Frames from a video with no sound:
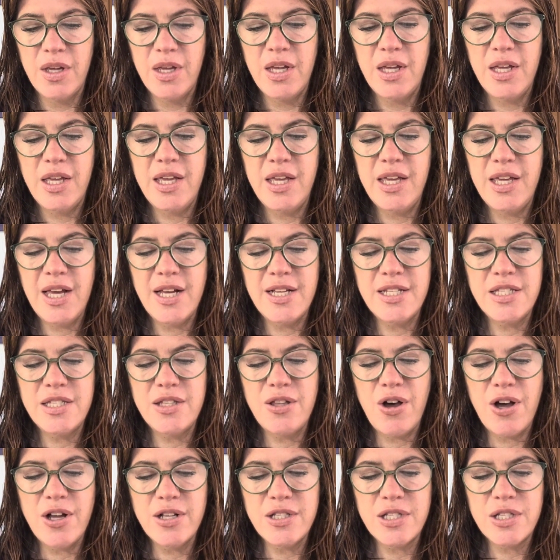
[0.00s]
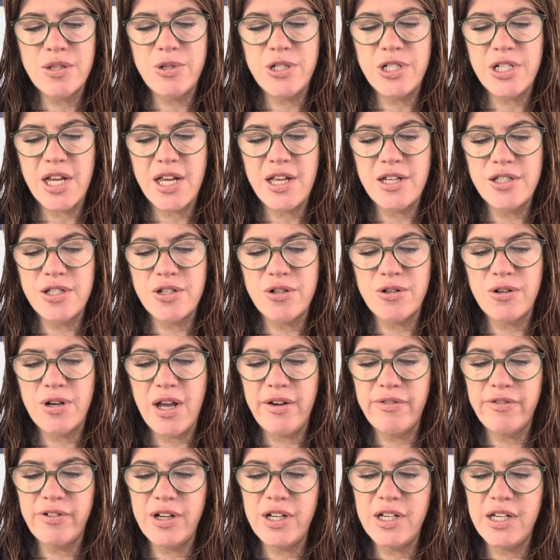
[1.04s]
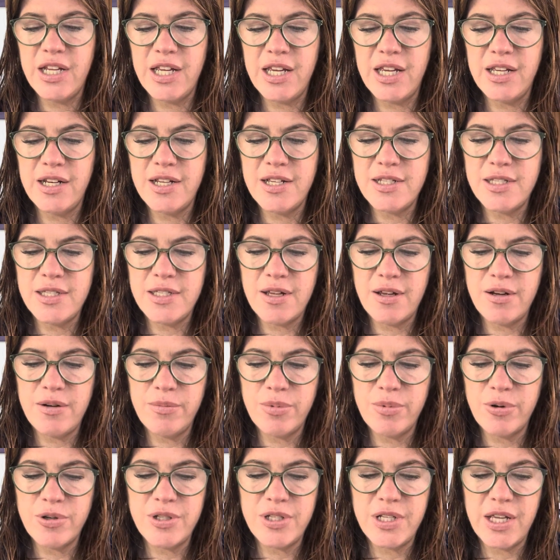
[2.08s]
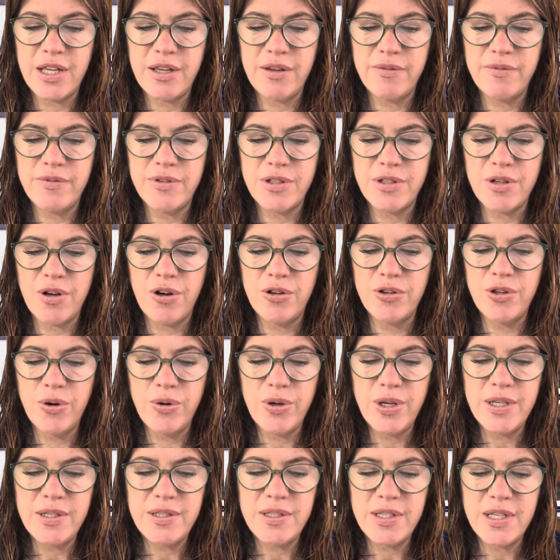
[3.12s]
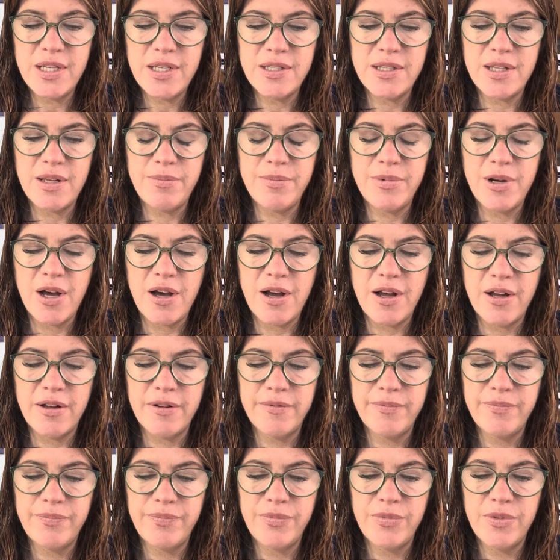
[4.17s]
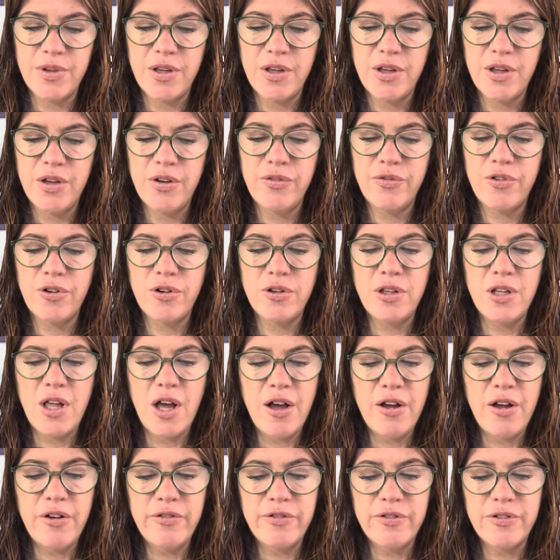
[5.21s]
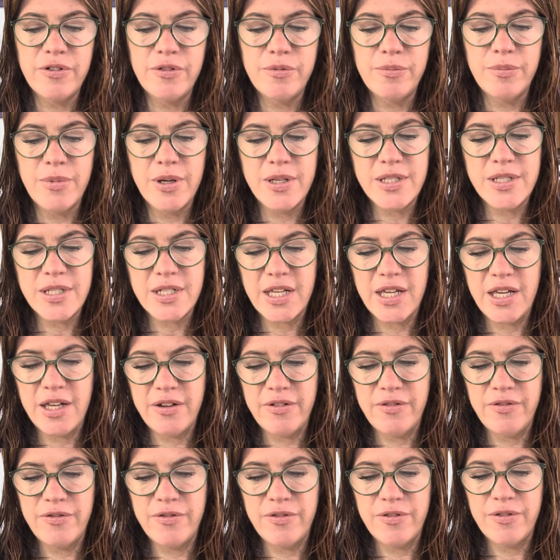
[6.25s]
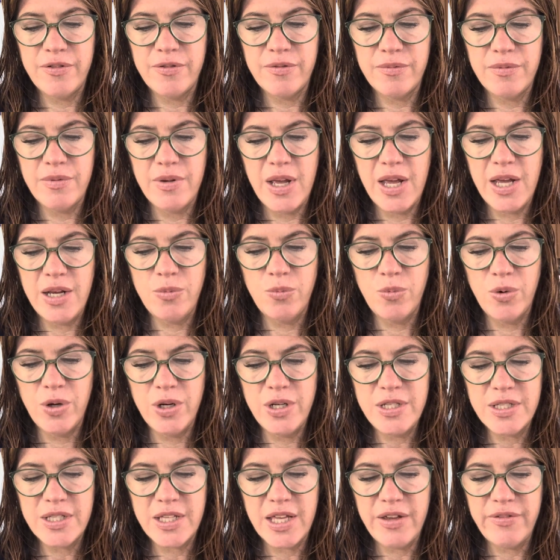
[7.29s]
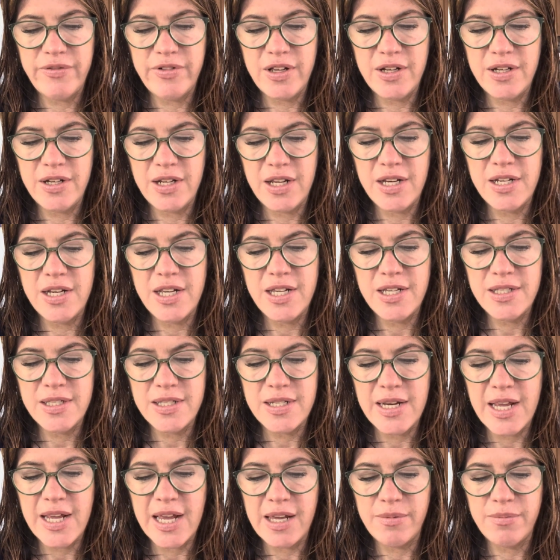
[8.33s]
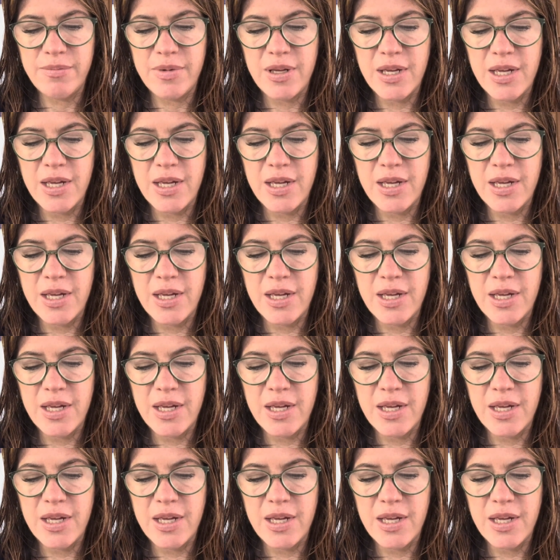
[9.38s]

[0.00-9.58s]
He has thoughts which answer every need his Son perceives, although he sees them not. For love must give, and what is given in his name